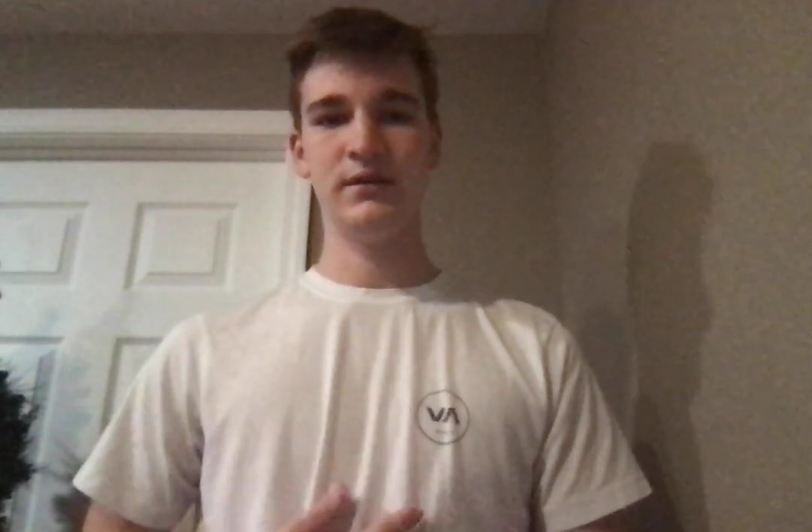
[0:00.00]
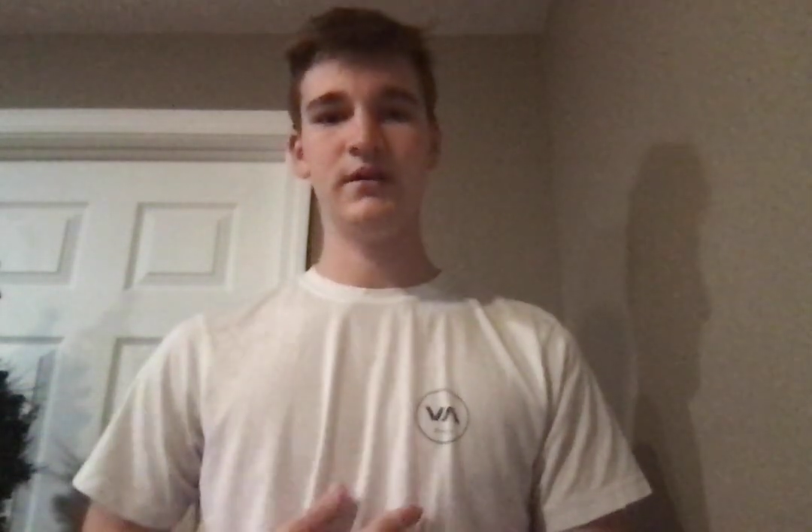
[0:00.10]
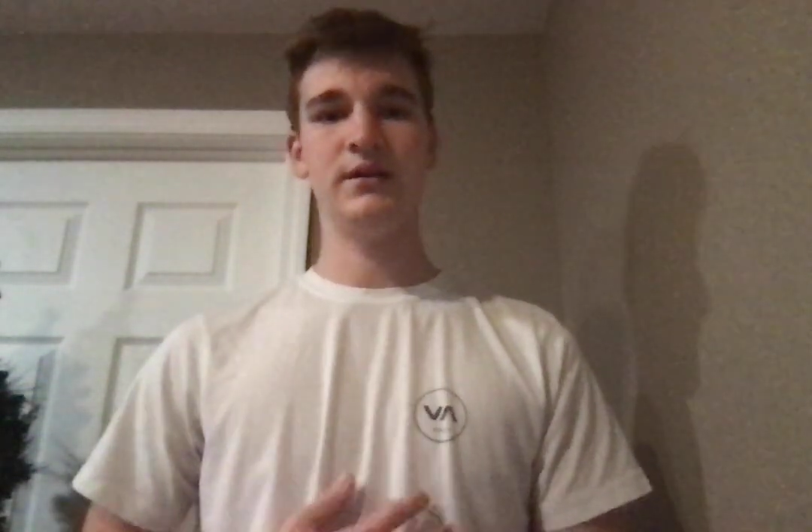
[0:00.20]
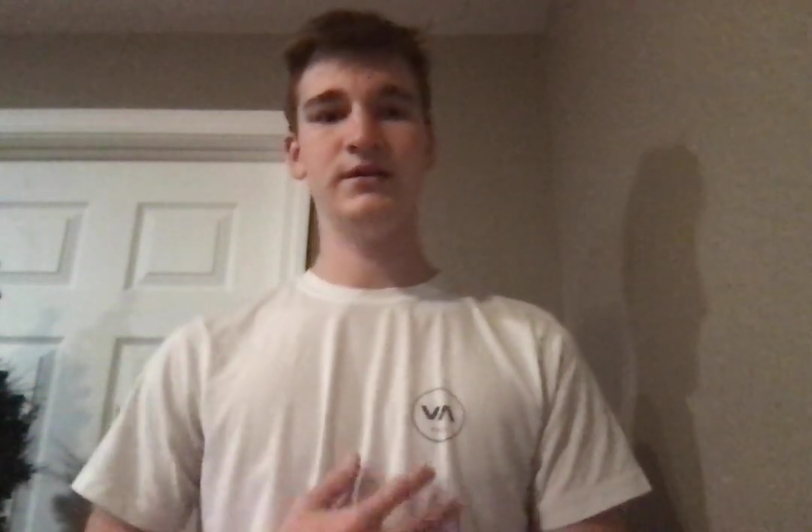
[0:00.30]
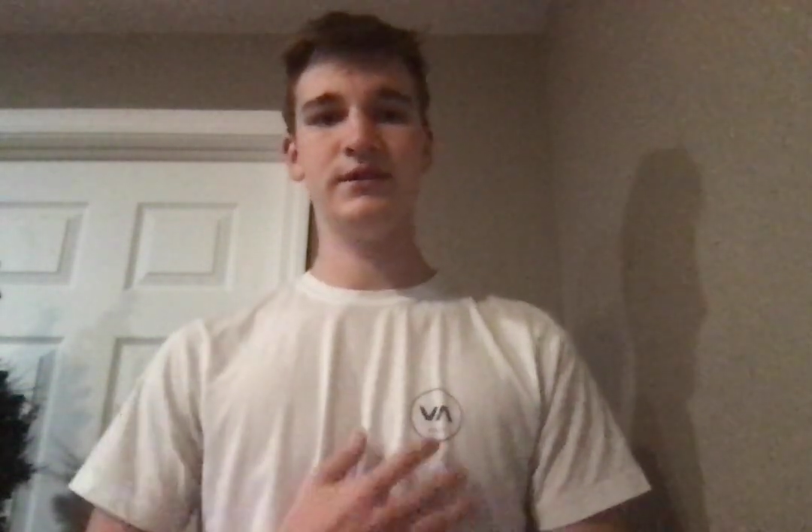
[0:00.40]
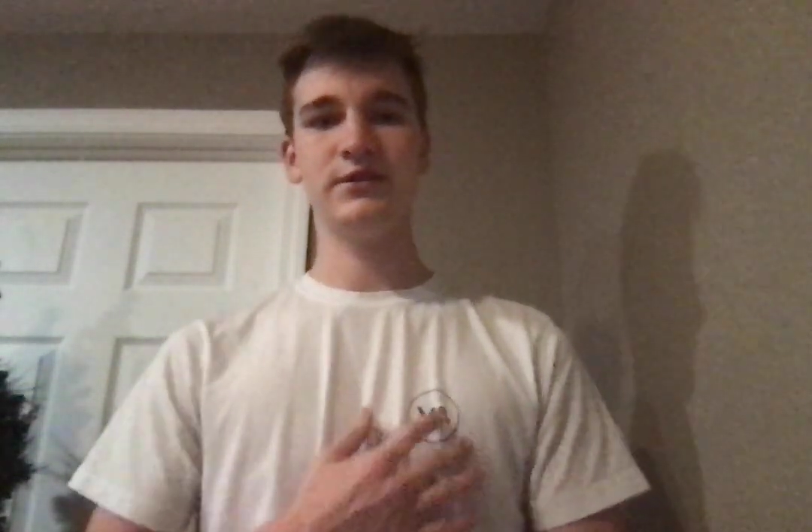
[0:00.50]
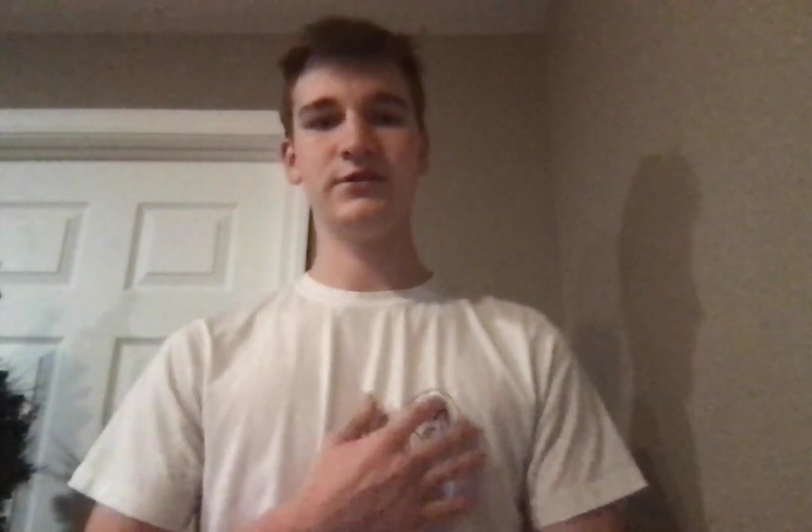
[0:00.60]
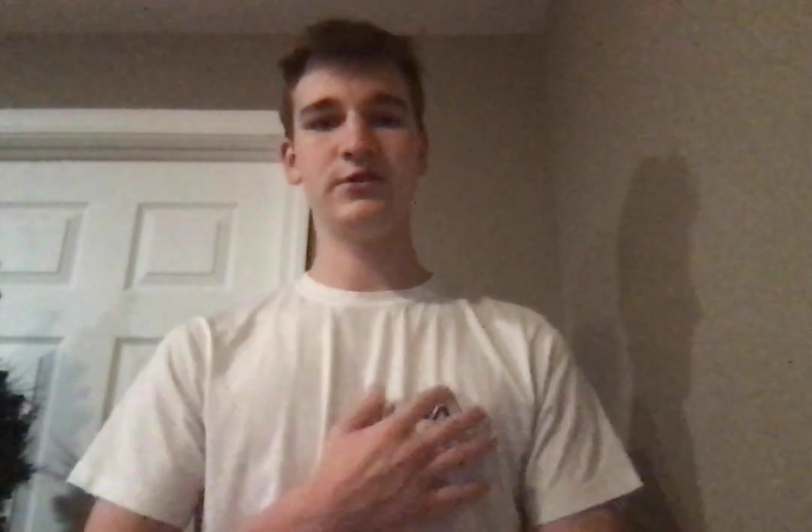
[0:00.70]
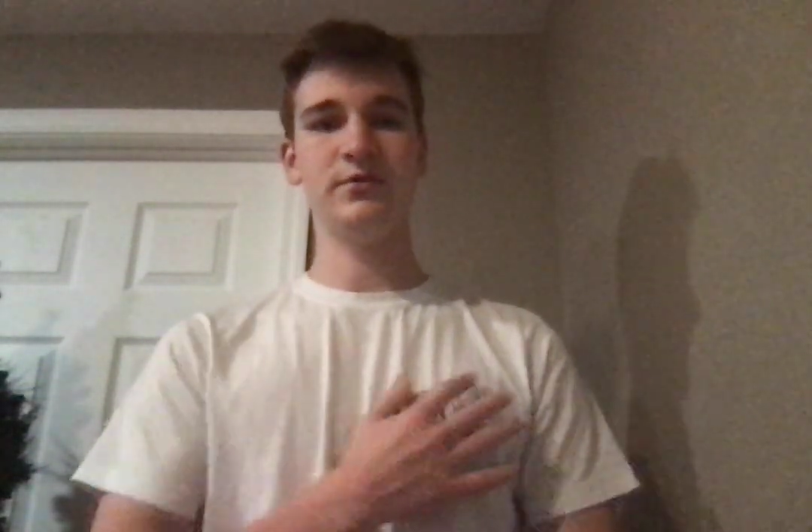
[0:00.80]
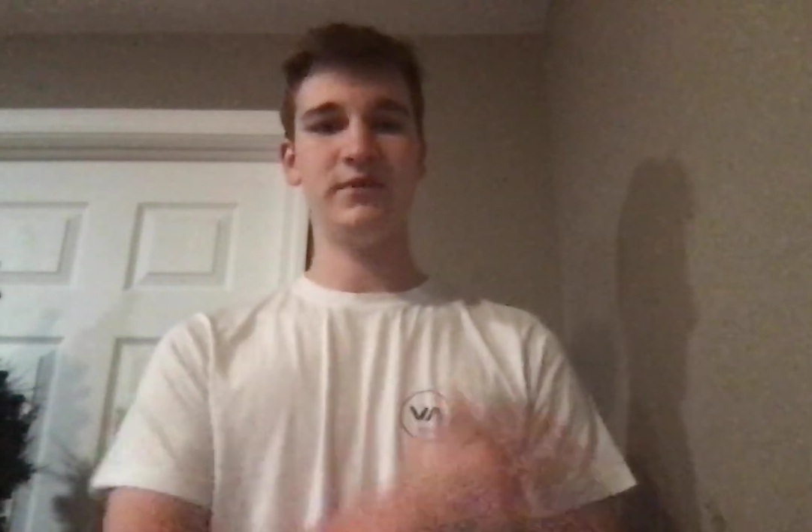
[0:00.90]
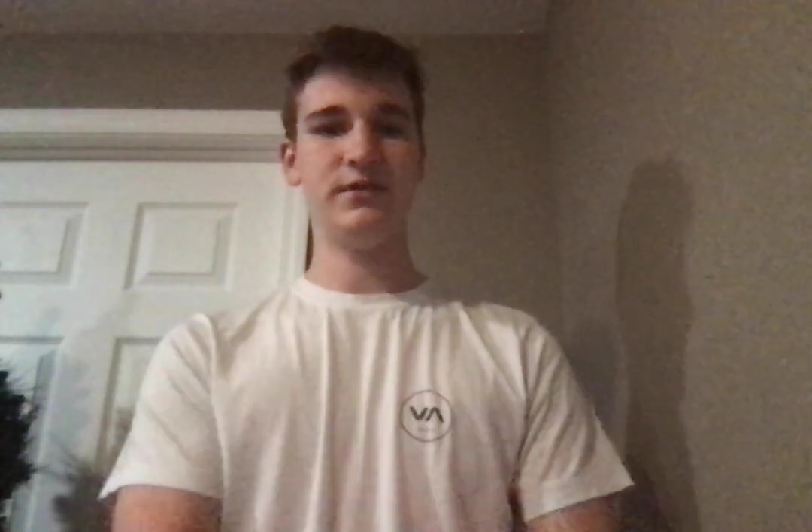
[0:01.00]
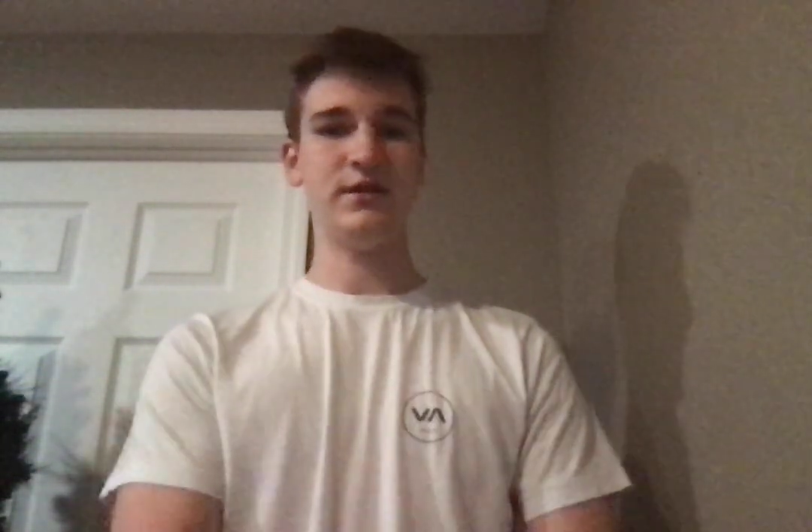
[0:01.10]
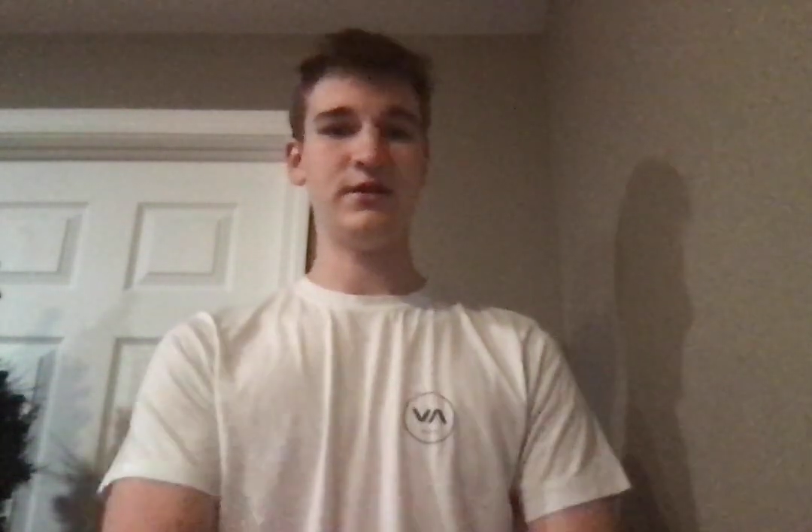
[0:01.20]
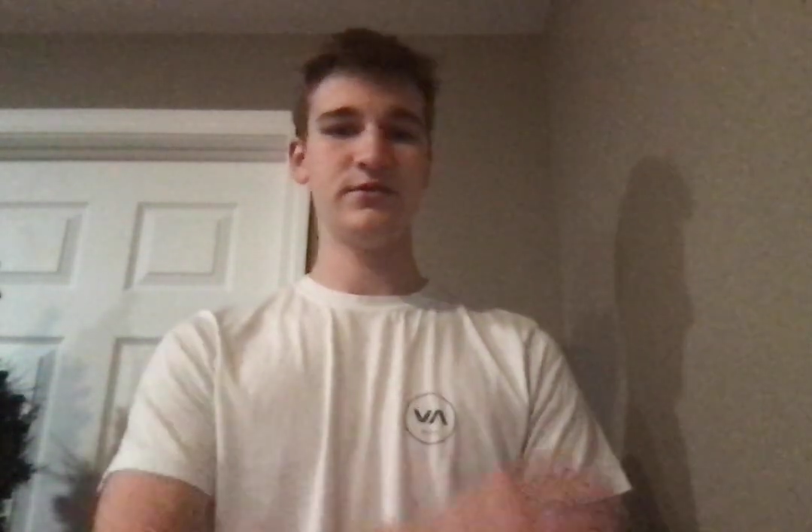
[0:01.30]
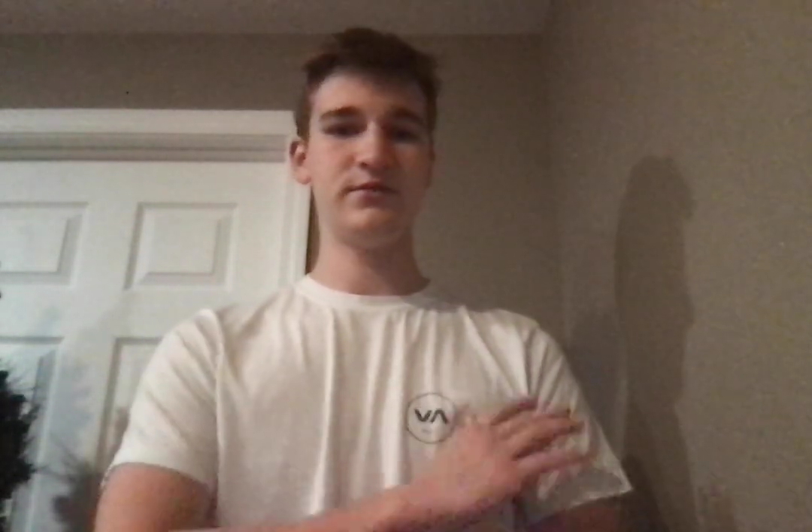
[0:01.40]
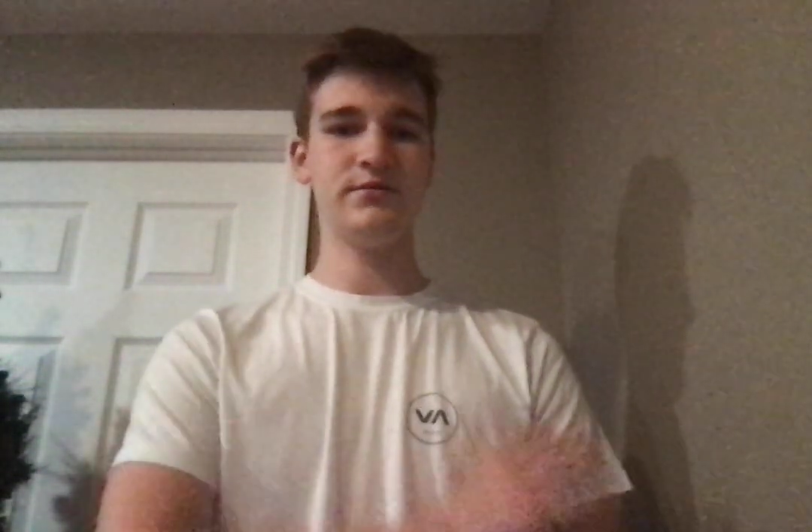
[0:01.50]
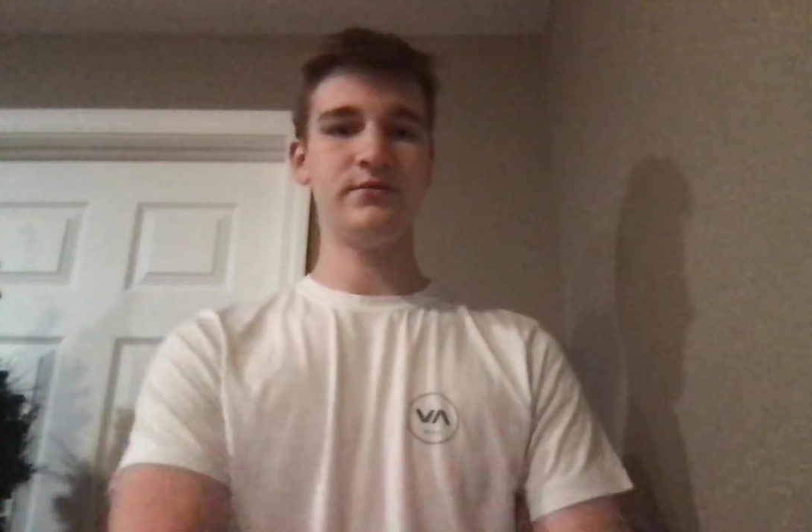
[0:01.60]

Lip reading: and distal would mean that it's